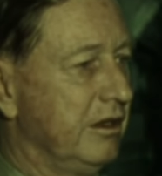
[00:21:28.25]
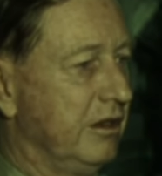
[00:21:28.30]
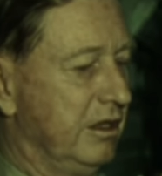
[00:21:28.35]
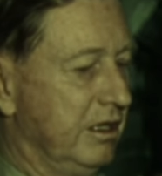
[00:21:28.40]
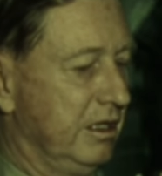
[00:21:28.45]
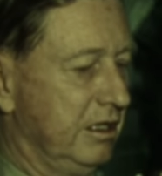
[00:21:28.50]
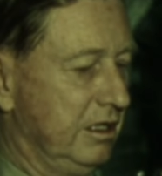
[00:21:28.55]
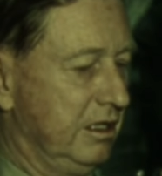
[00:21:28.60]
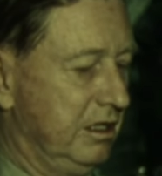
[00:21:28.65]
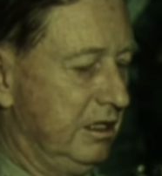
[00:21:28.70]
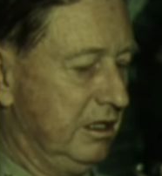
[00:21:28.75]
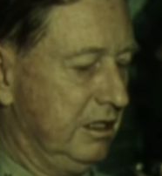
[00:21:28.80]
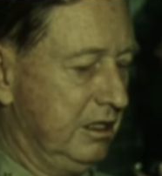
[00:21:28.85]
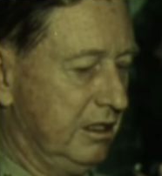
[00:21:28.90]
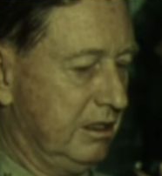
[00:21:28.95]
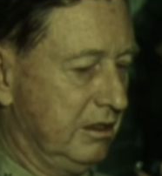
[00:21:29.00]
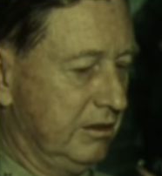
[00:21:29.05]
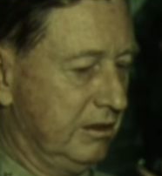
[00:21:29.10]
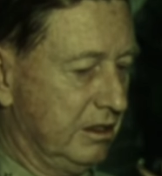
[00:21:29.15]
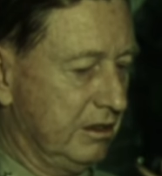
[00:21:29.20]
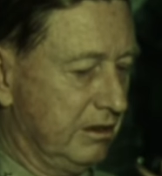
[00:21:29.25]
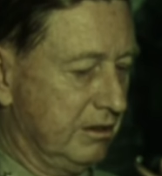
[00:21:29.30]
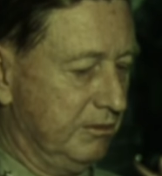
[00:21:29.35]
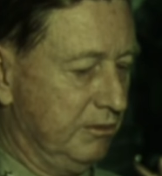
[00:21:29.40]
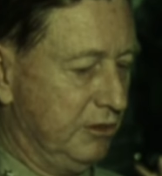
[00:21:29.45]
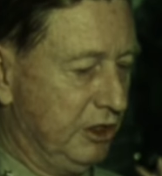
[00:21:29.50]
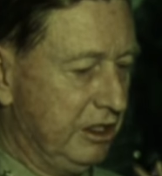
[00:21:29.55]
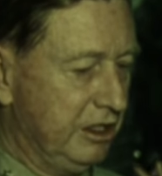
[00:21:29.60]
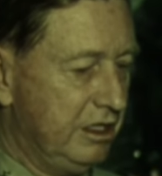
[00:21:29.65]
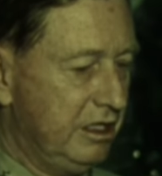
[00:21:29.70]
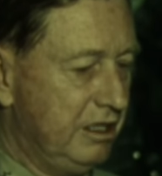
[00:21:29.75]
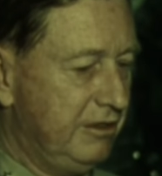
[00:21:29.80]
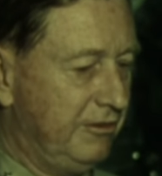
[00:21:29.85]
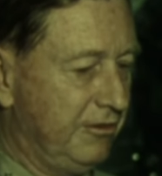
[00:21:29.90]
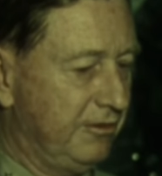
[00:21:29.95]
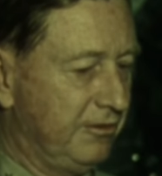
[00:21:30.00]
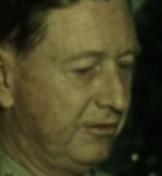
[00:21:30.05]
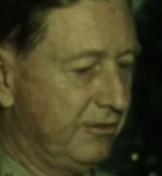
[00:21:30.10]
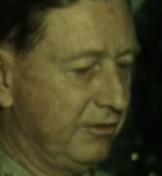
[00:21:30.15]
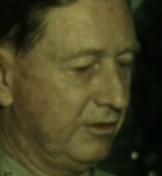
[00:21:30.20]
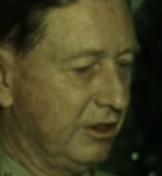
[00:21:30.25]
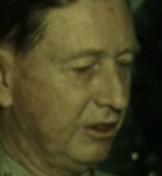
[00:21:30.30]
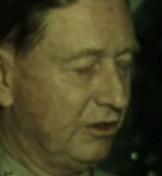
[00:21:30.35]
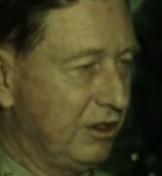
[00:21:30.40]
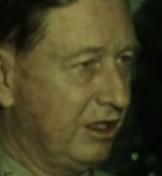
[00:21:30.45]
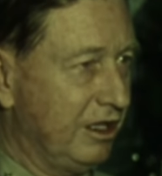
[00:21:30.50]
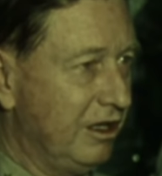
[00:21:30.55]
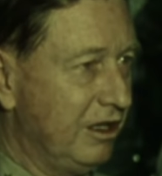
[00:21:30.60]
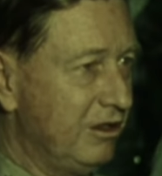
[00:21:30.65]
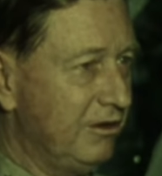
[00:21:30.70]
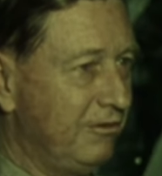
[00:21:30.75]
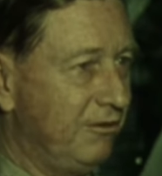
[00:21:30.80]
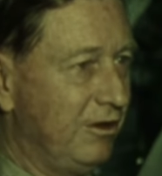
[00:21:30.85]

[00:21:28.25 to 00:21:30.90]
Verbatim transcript: the belief that the other